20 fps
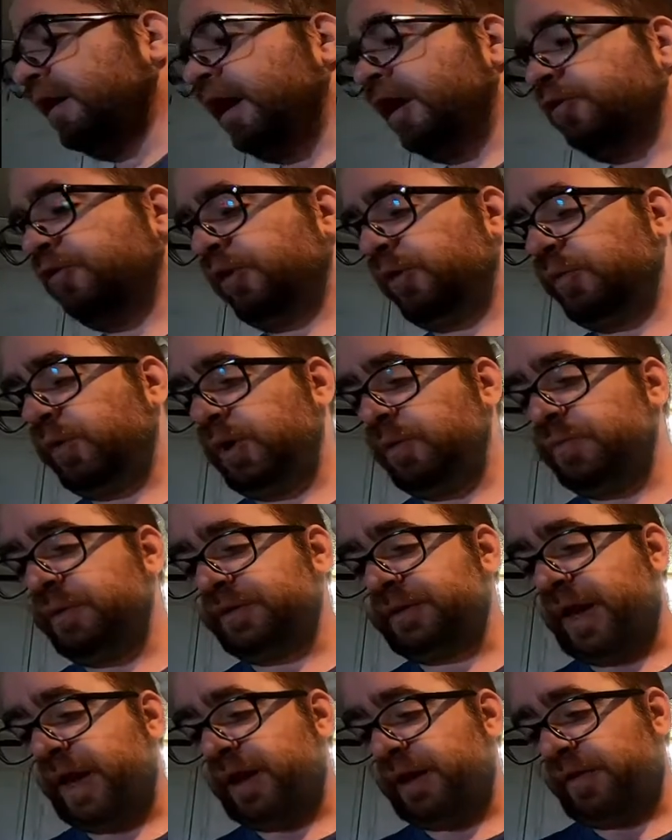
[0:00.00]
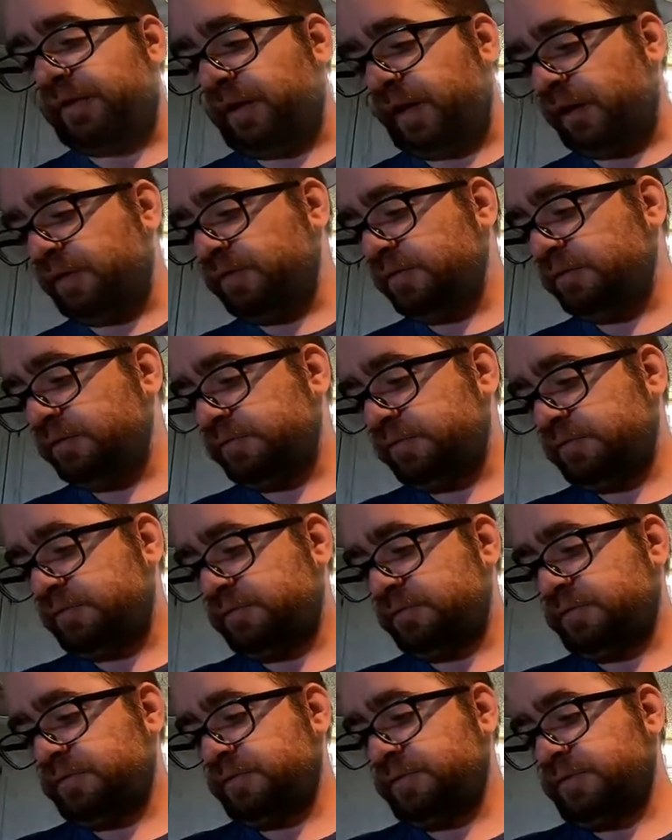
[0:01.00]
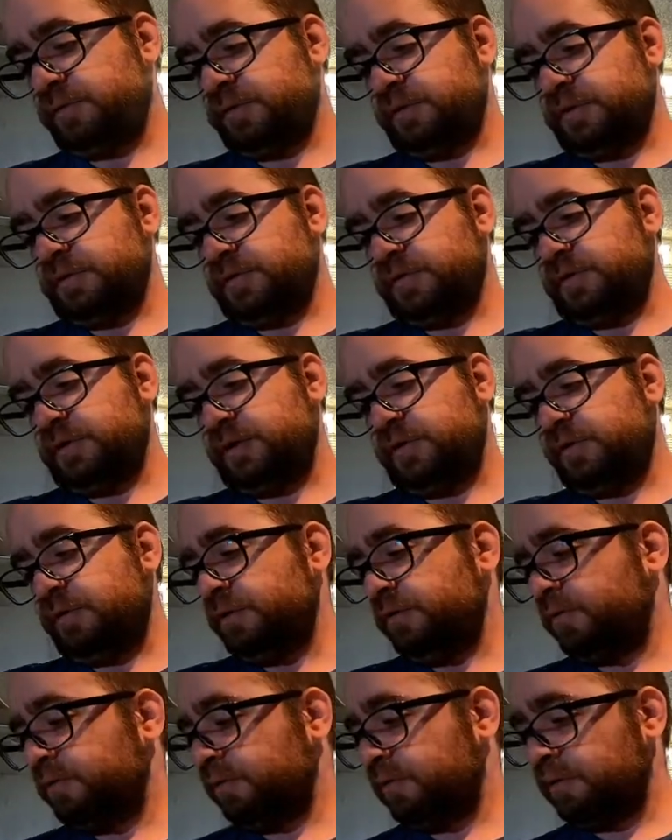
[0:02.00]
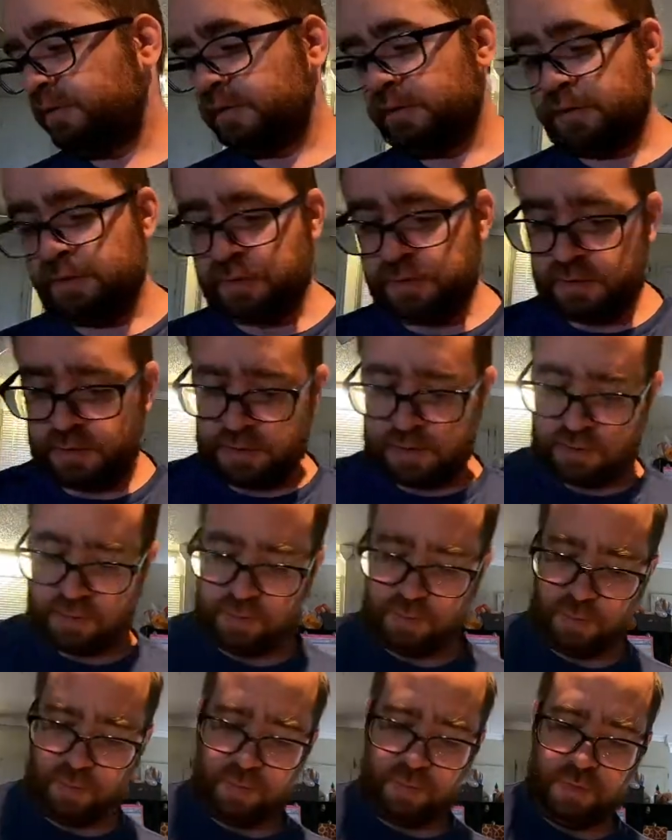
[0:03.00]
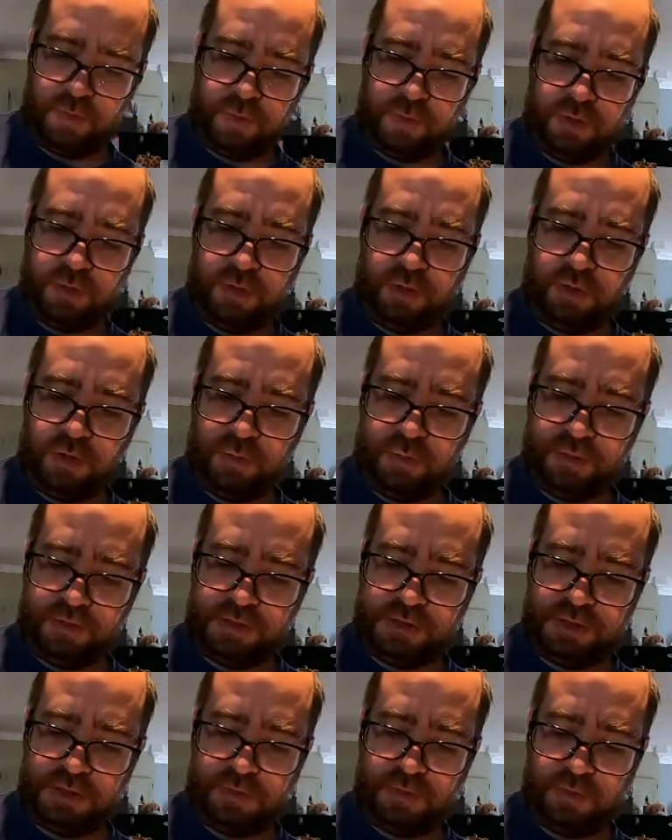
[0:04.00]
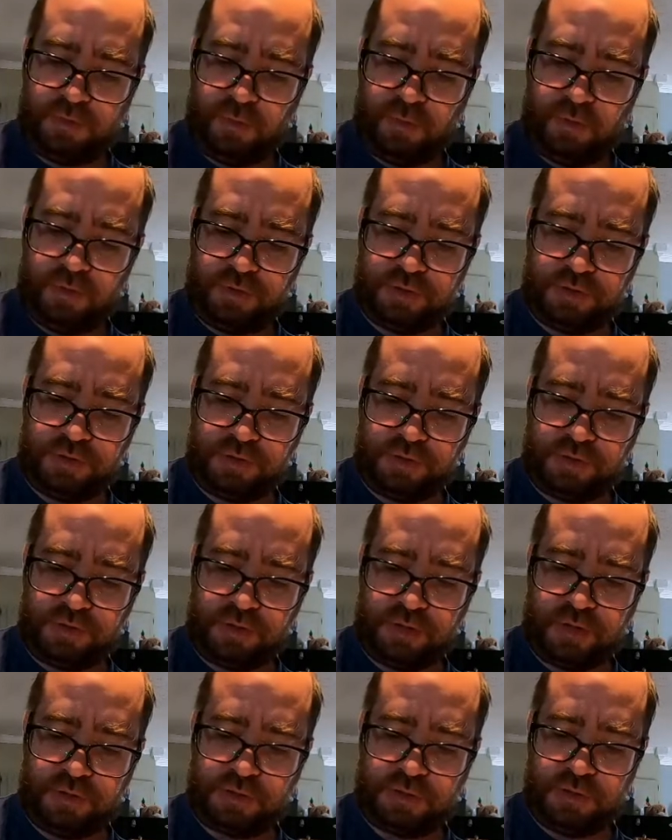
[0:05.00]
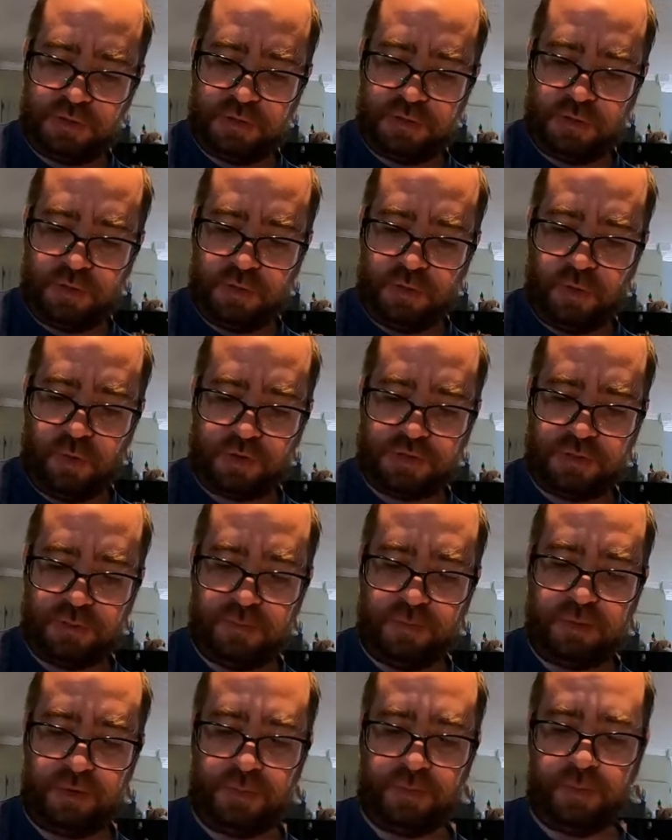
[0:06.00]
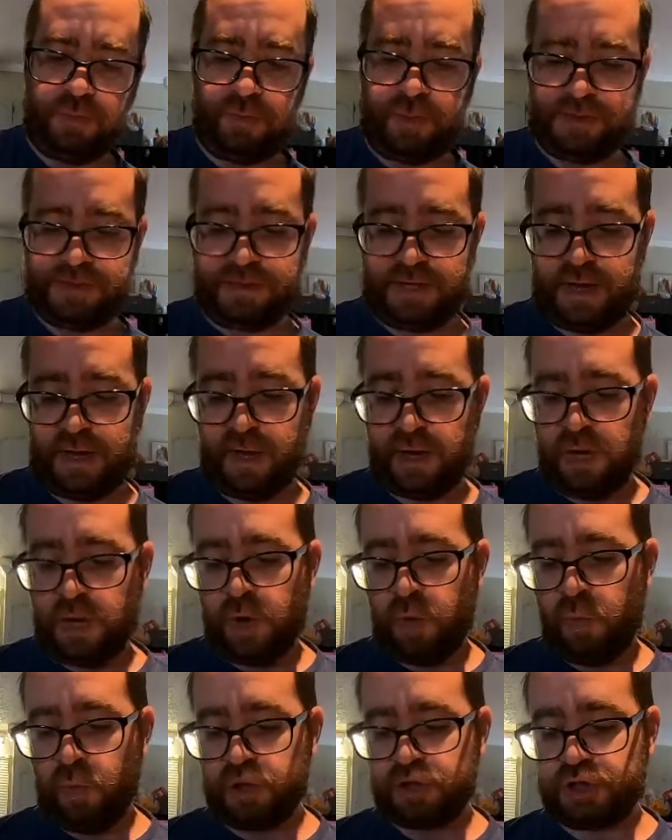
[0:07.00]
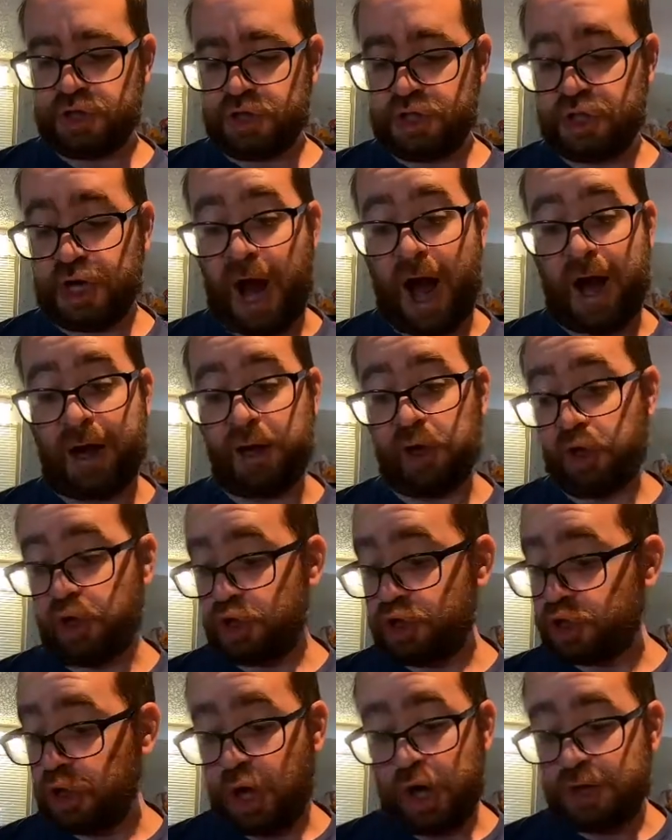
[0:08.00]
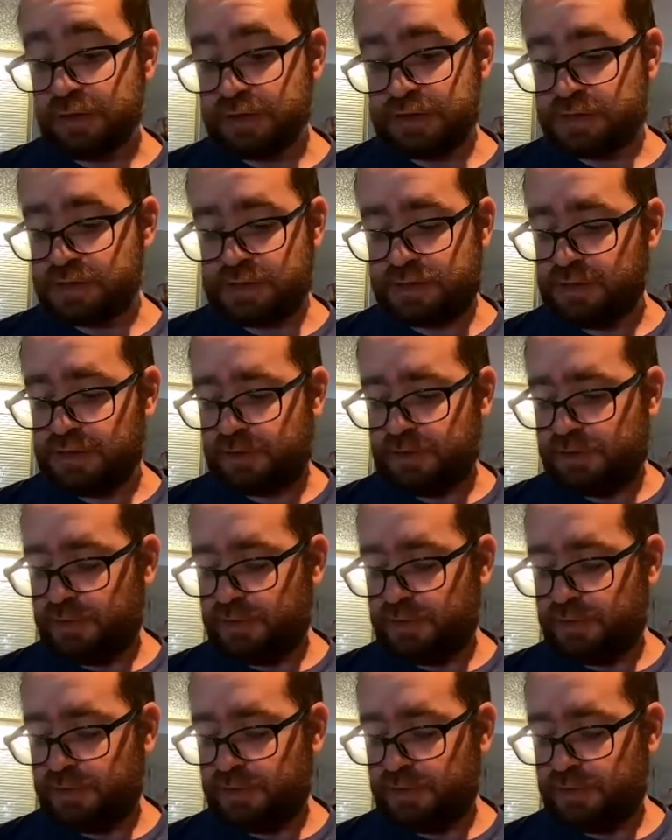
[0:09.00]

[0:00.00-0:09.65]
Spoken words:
And you're gonna wanna put that in there. See, go a little teaspoon of Worcestershire sauce. Or some people might say Worcestershire sauce.